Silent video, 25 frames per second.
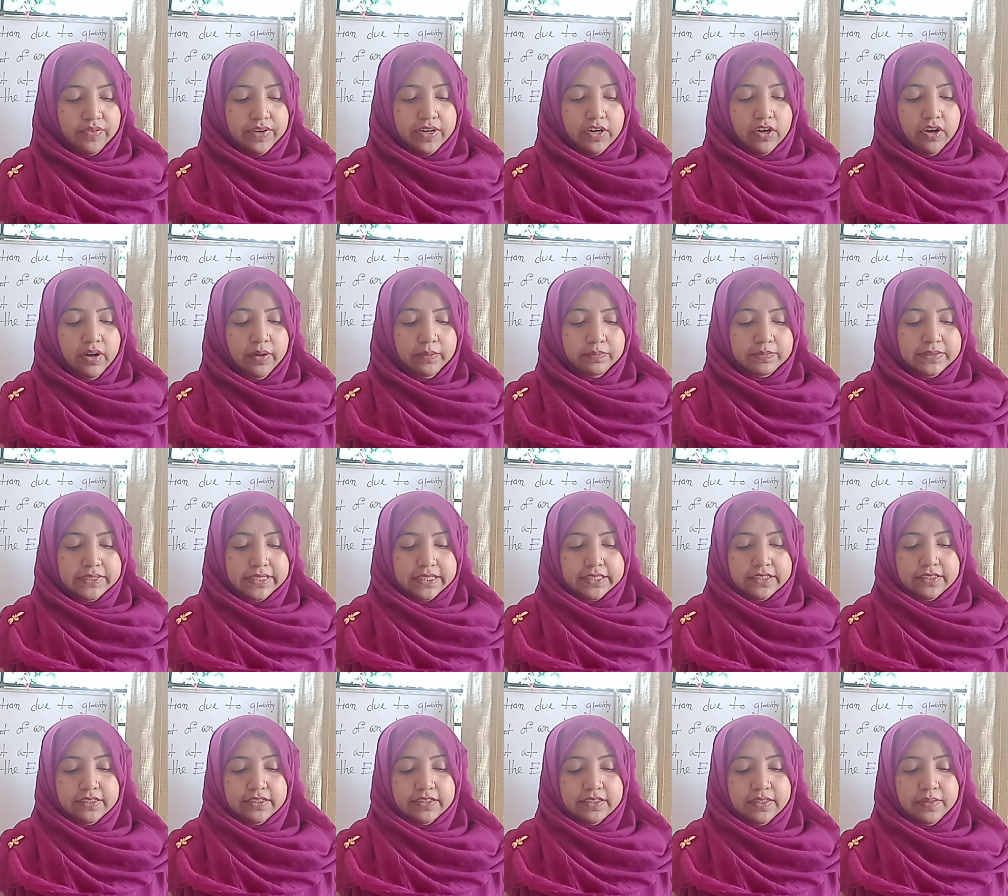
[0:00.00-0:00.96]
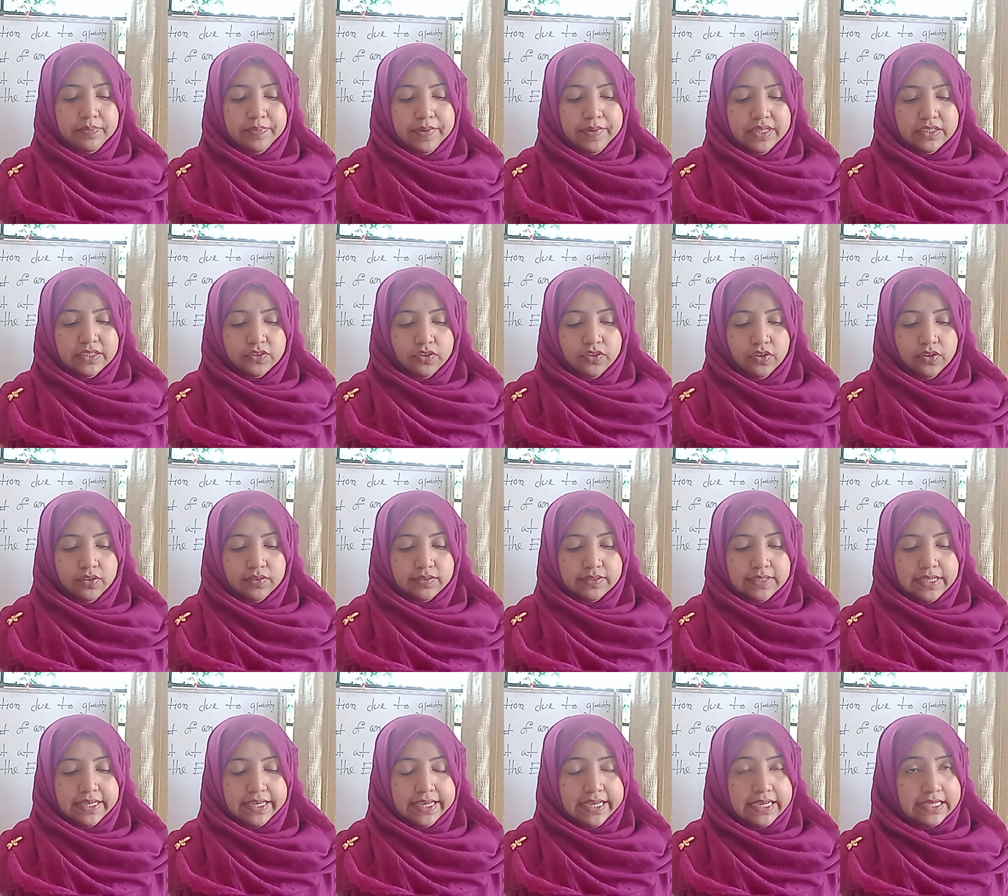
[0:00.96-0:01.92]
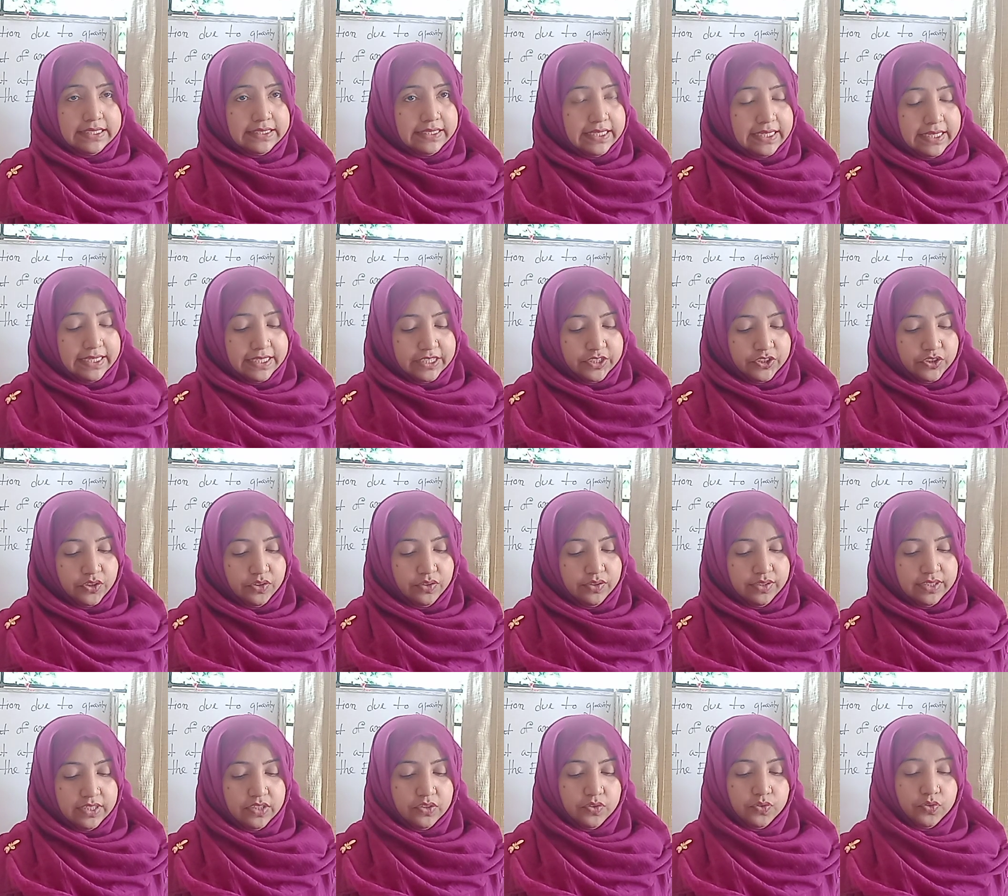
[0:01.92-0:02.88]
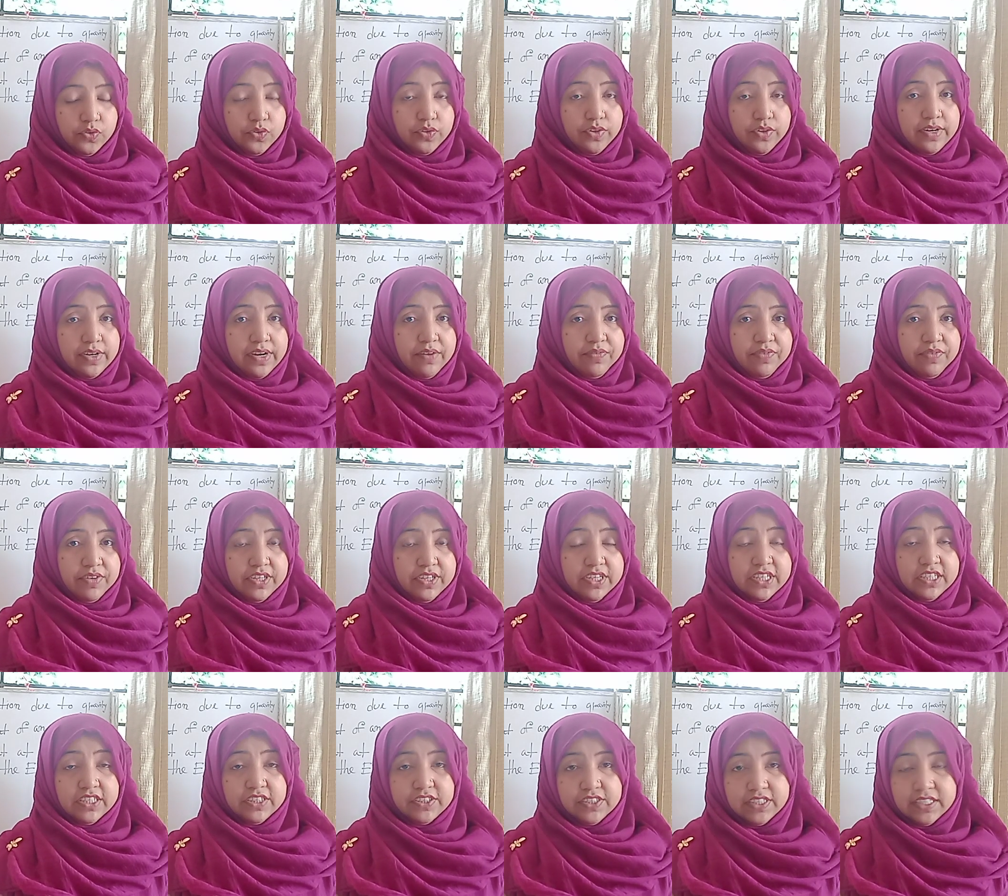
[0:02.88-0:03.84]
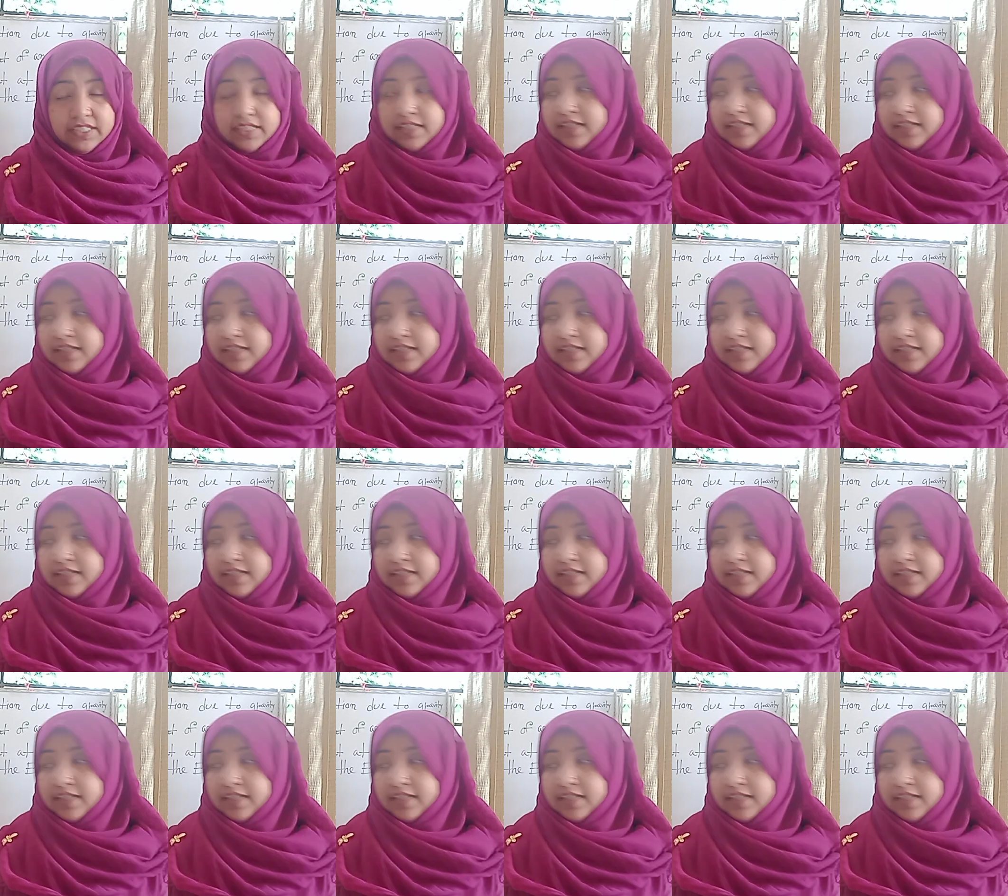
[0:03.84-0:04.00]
an object depends on the acceleration due to gravity g.